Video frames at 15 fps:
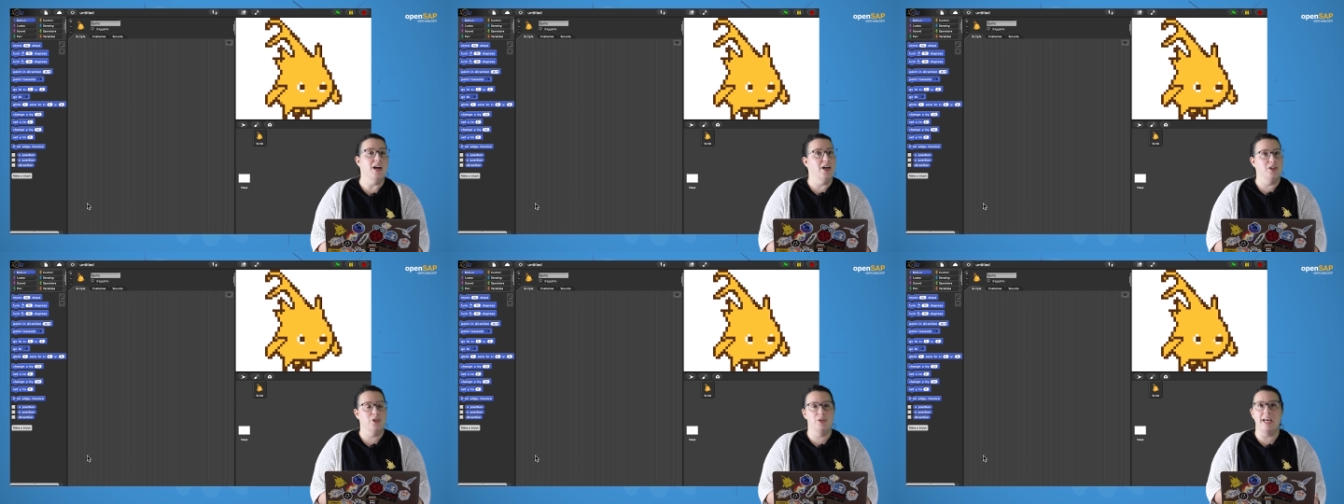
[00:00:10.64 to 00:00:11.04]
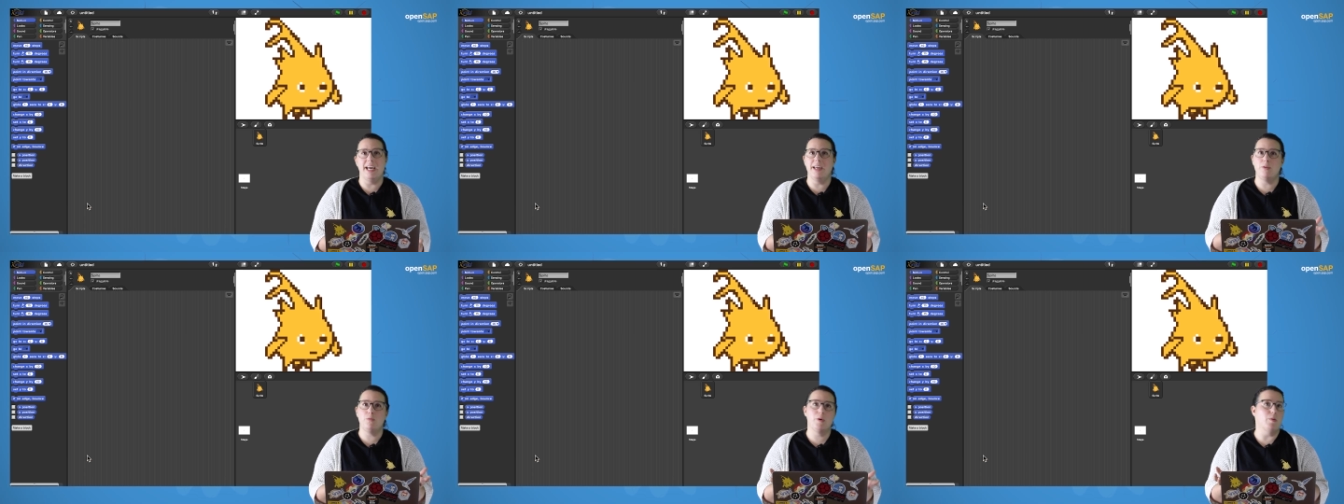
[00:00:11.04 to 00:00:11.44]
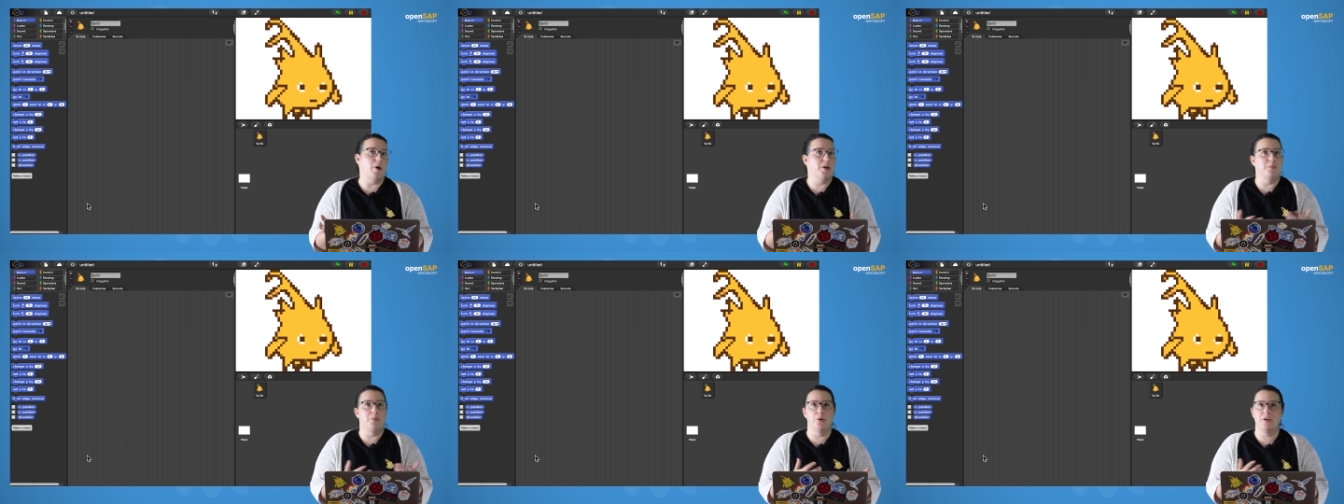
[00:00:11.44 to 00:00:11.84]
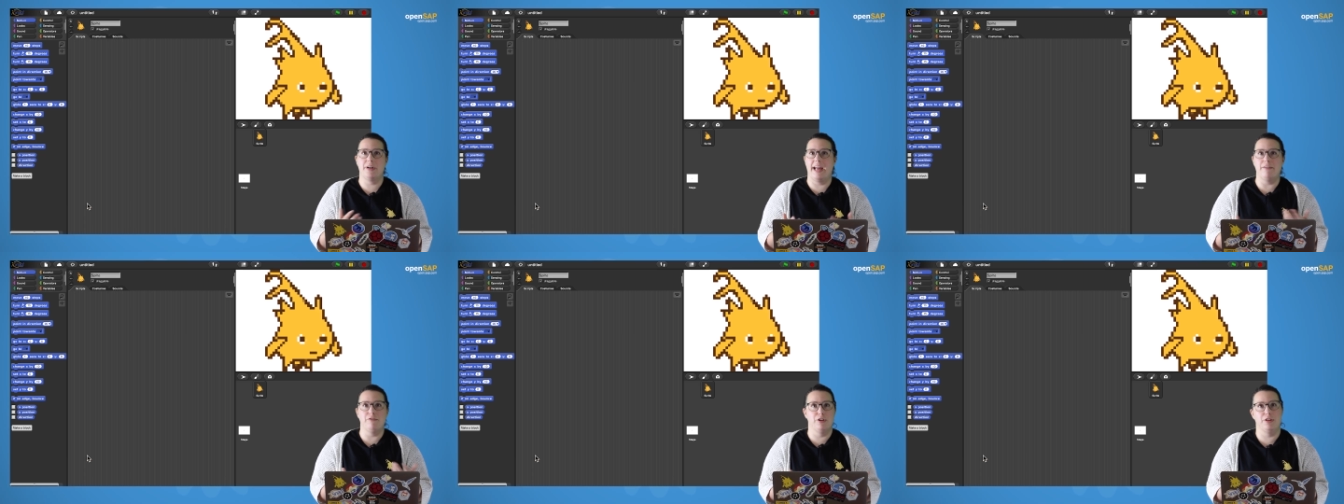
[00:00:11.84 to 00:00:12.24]
Today we want to put
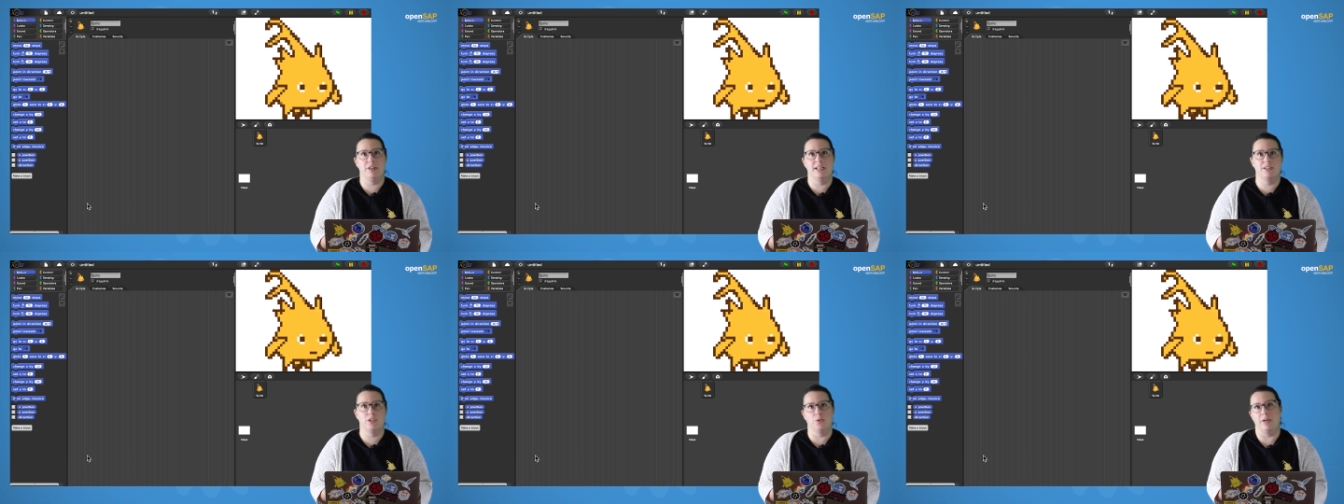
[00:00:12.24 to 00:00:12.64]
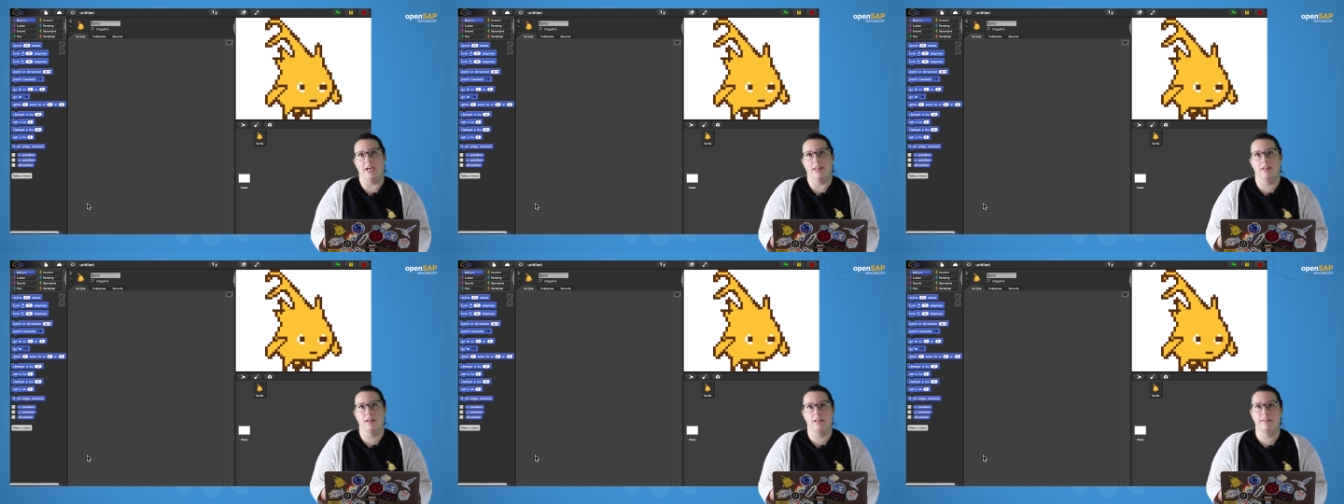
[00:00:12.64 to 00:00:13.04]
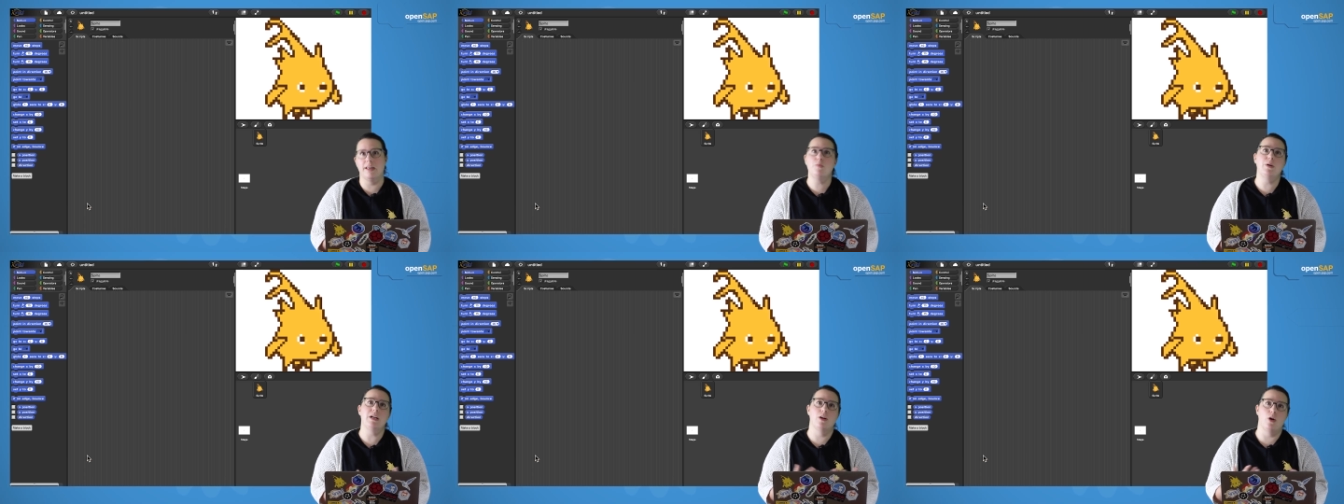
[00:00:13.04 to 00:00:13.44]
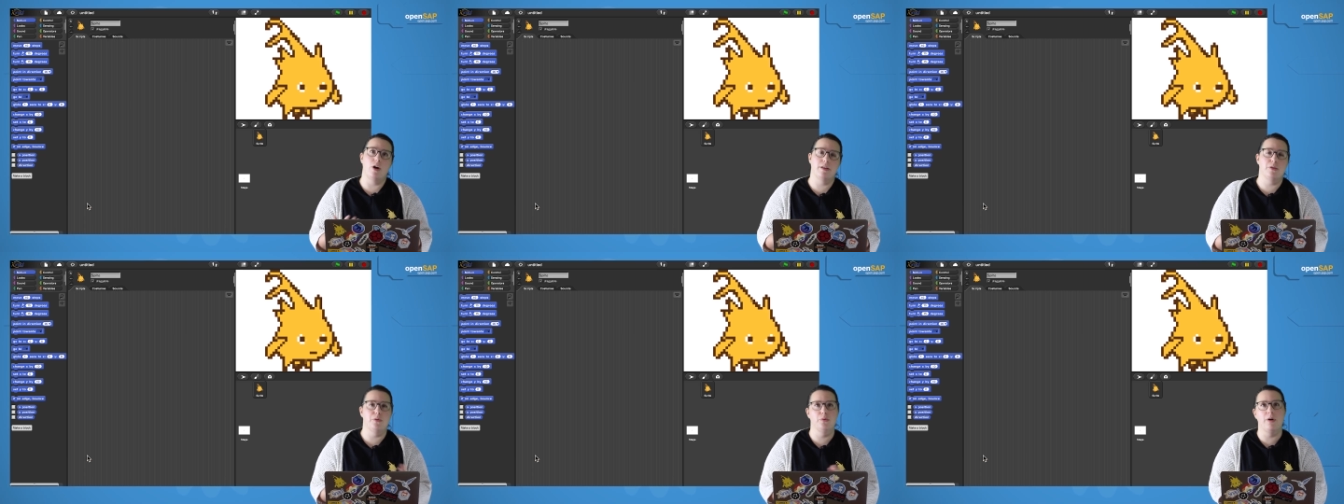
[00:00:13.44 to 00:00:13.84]
everything together that we
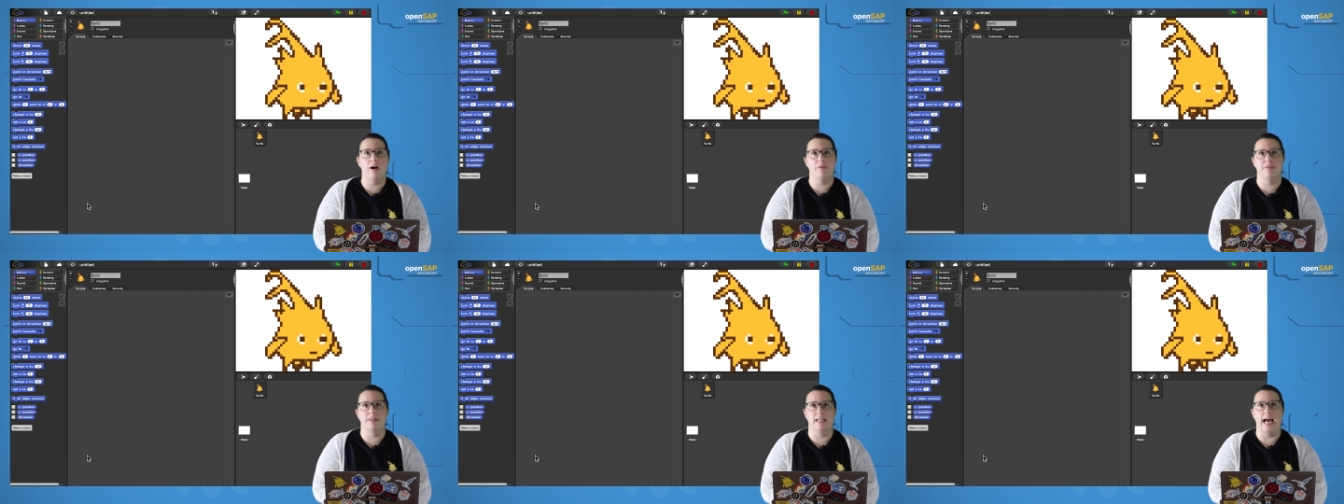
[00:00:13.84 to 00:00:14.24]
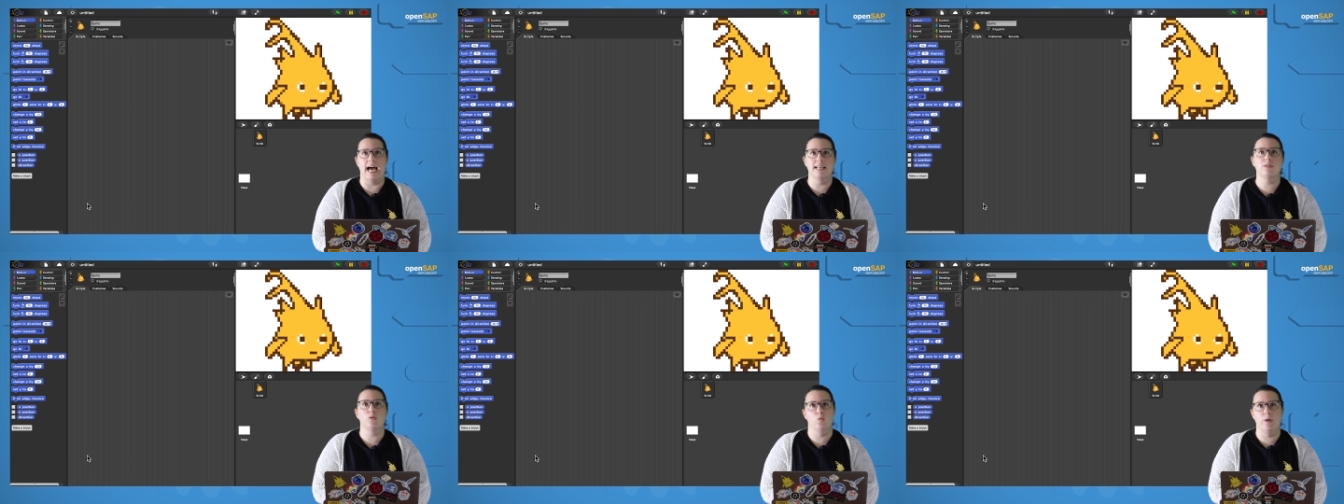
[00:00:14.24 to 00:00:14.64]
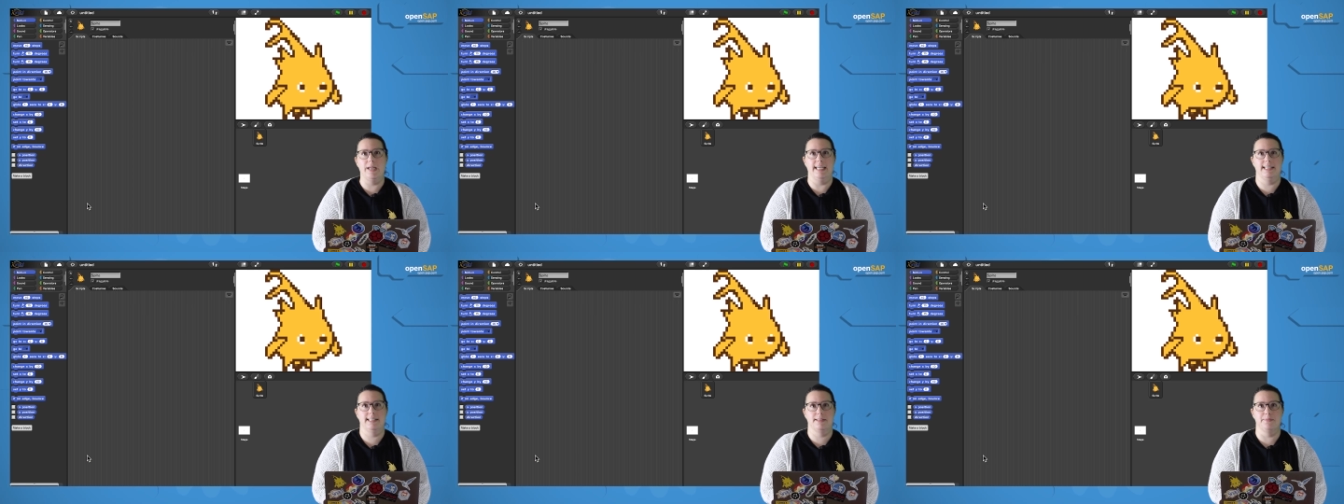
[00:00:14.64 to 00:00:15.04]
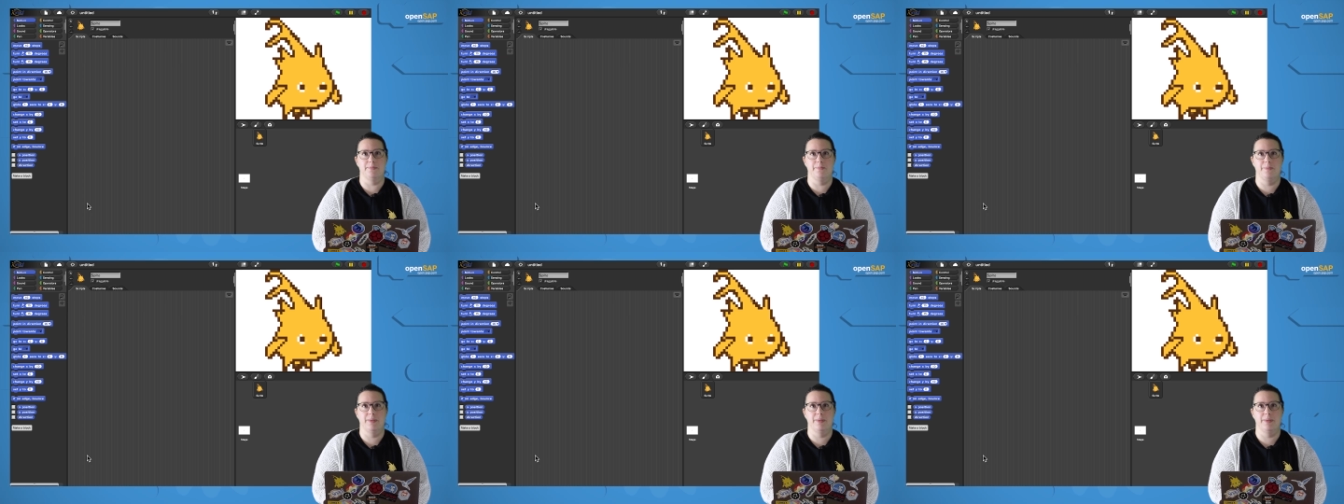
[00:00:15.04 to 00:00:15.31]
learned throughout the last weeks.